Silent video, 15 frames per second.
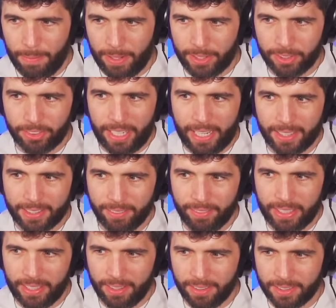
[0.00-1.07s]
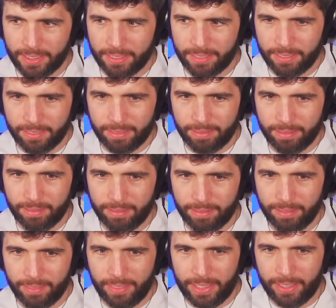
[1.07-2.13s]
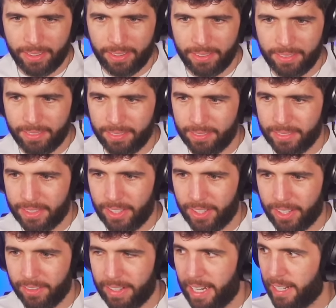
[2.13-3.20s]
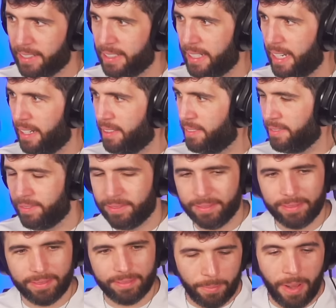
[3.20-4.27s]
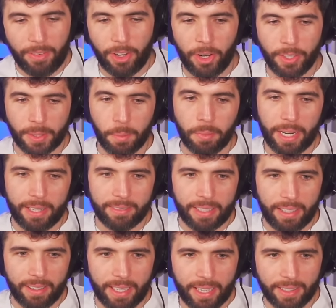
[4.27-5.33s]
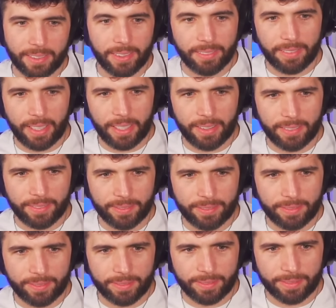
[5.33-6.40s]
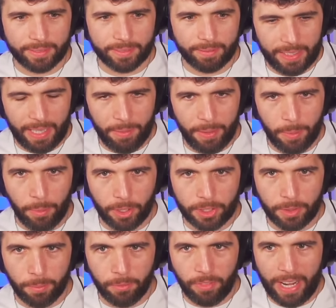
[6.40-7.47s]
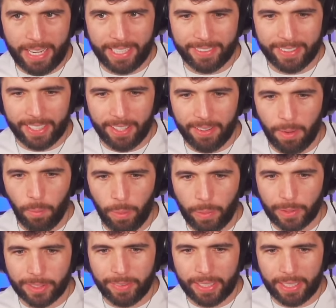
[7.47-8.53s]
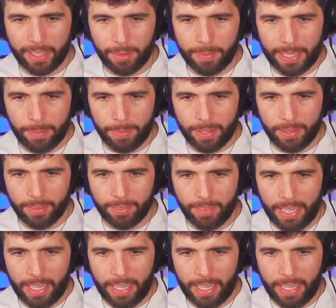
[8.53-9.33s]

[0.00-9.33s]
I might just react to some videos. Why not? Zerkaa reacts and that. We've got using Brave now, yeah, to be fair. We can watch Randy's video and Will's video, maybe.